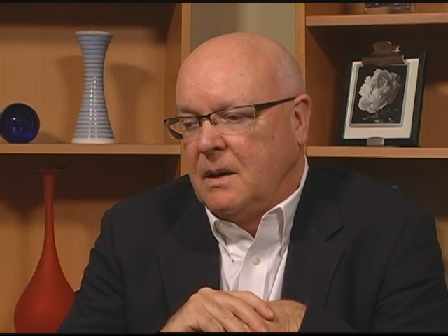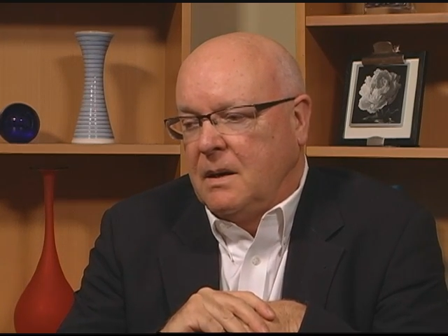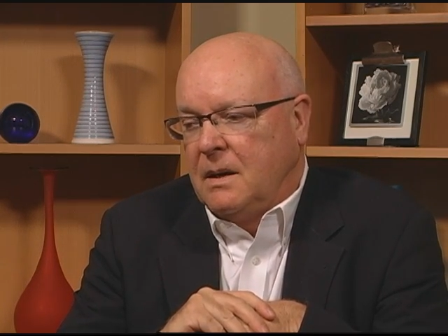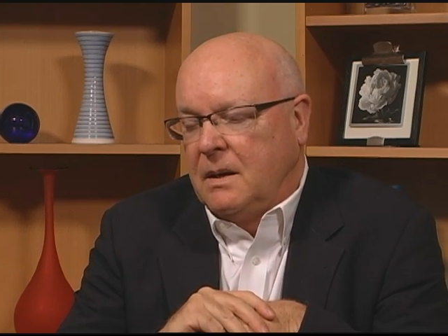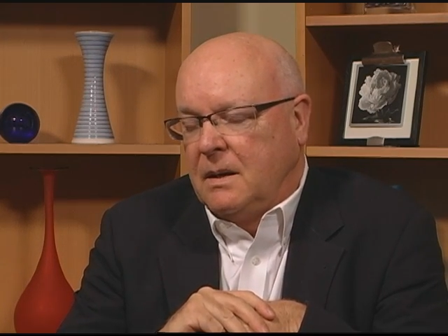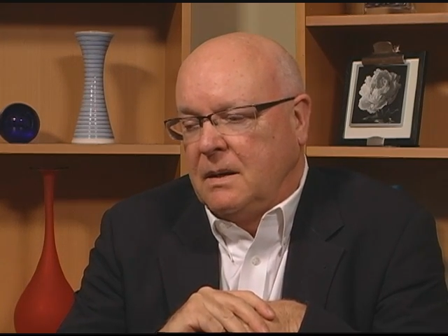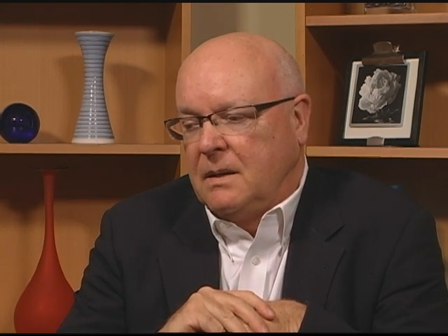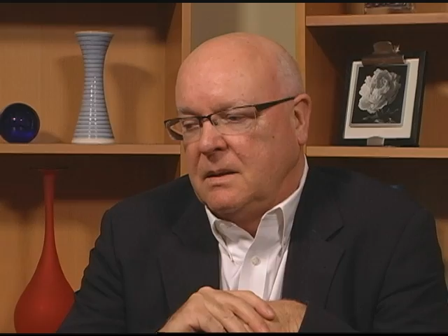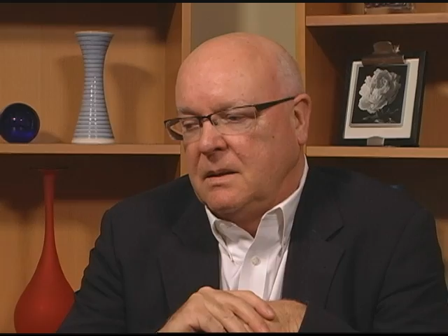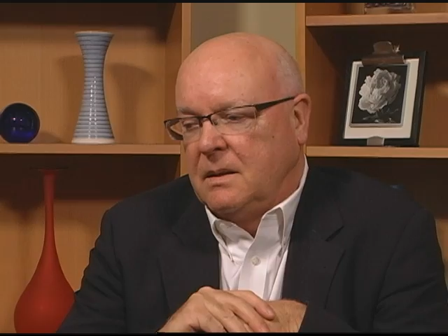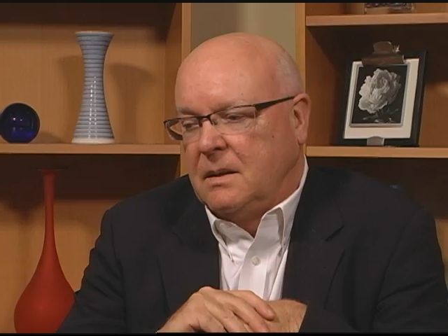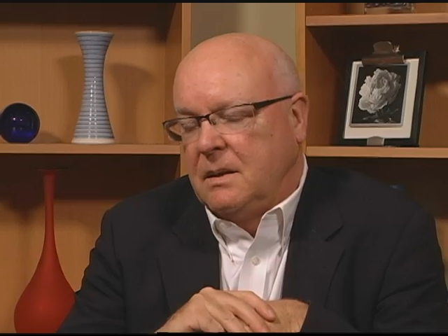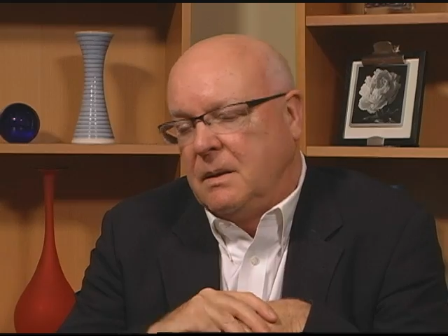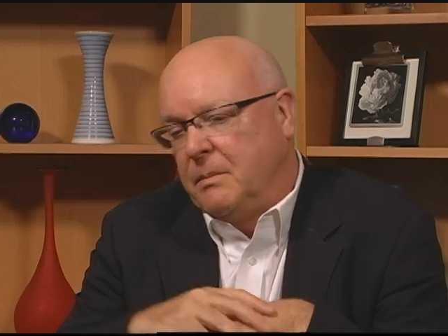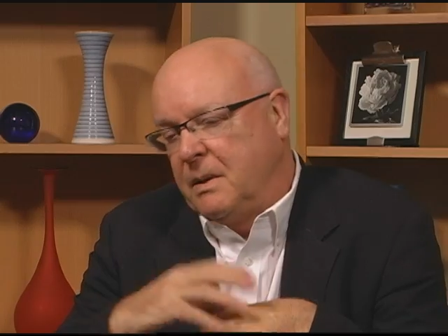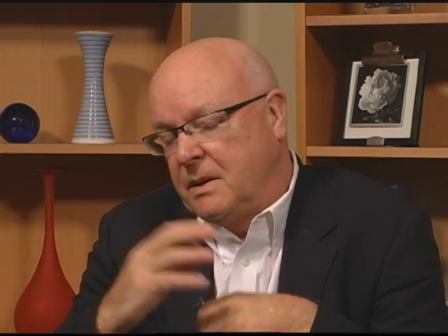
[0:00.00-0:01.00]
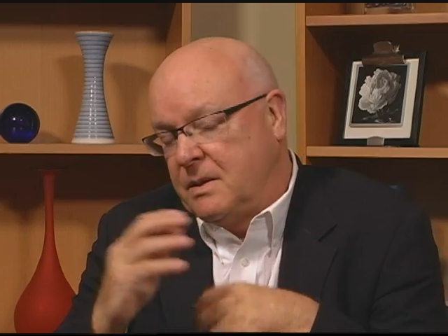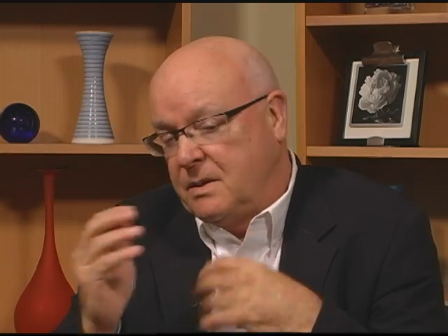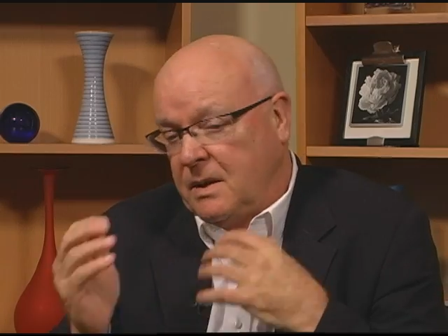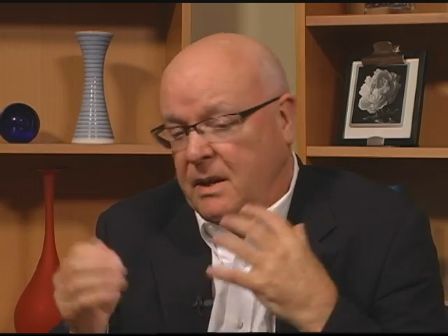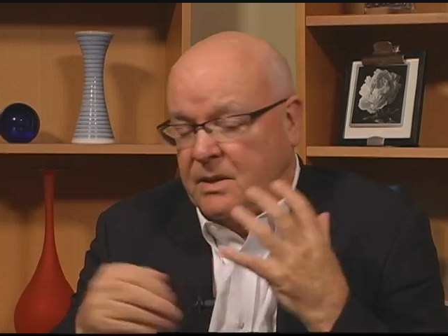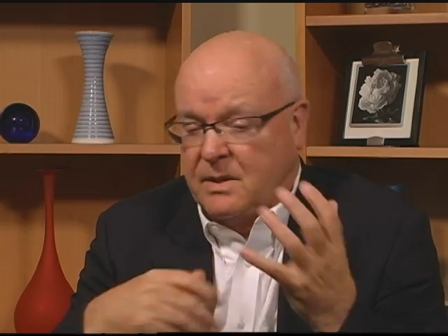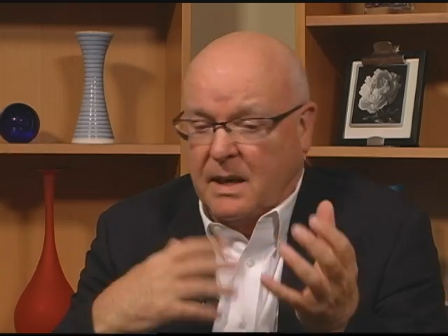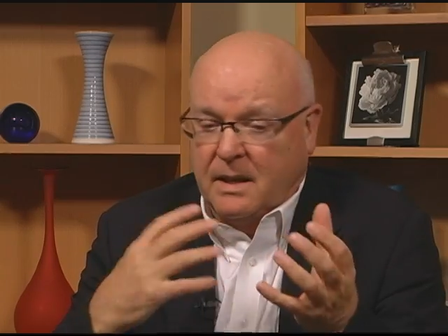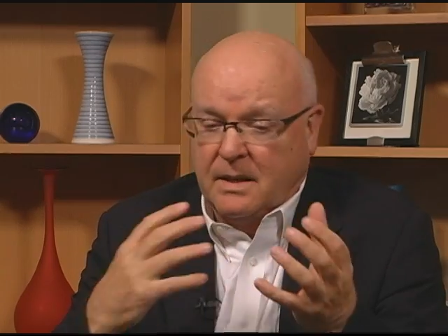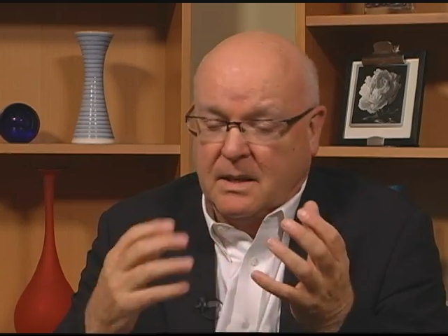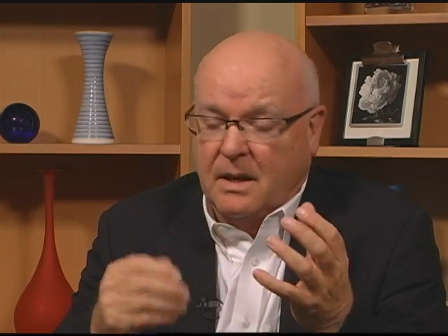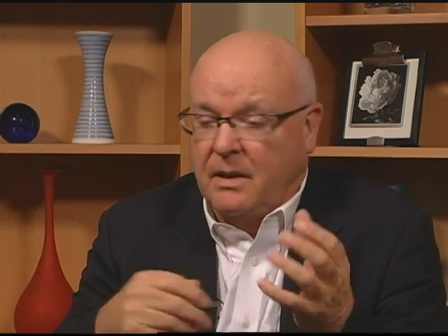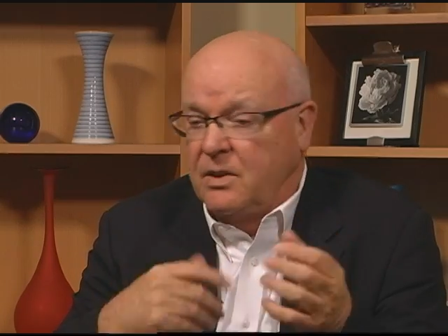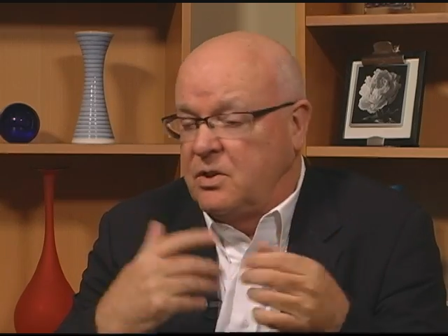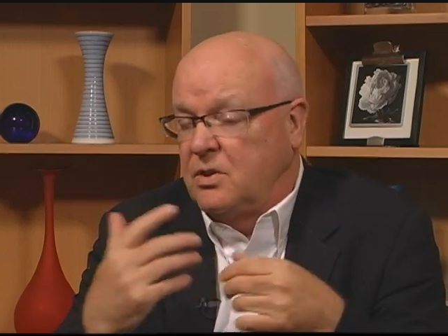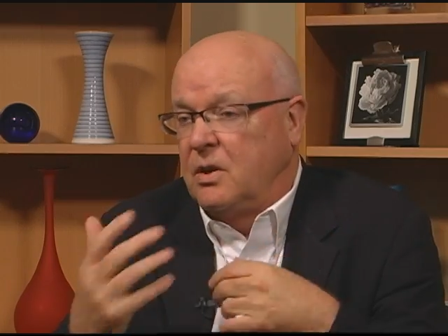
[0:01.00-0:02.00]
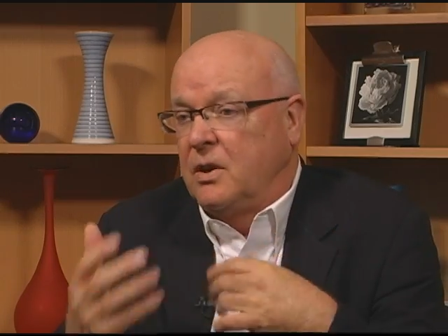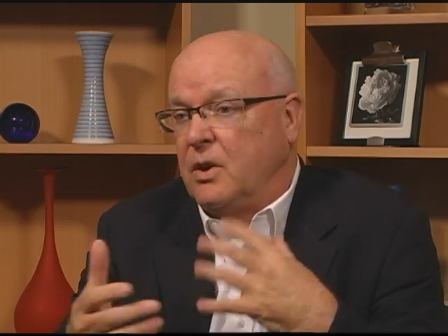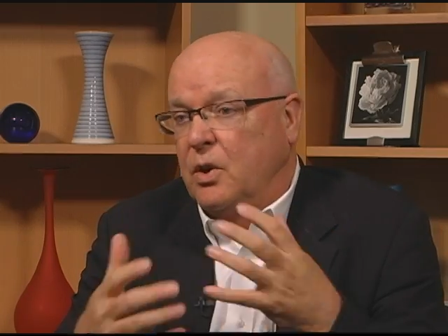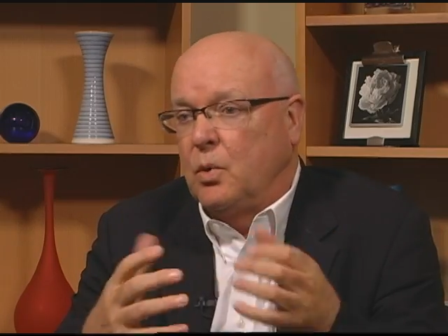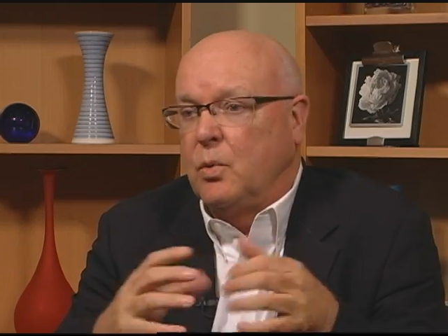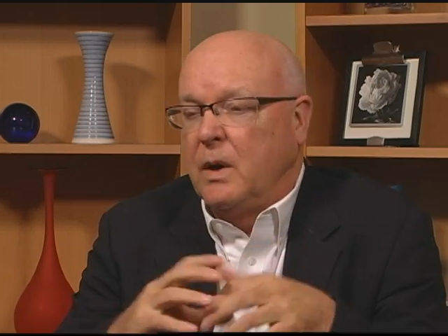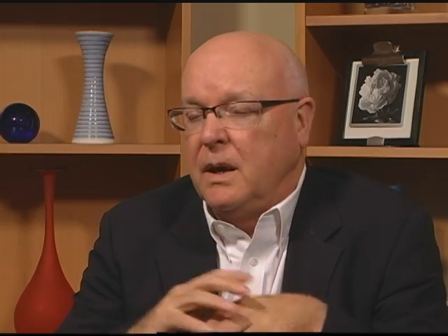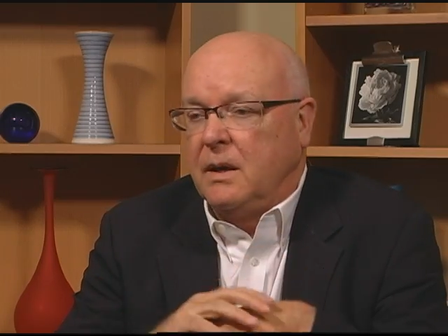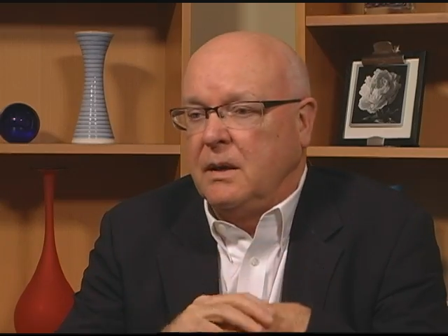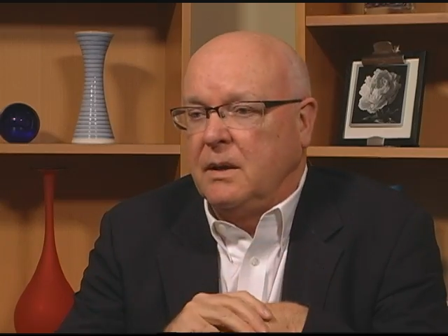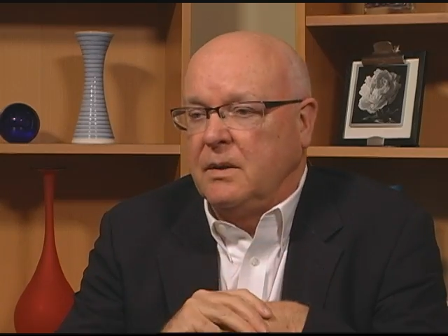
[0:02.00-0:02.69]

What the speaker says: But I sat down, I started to write,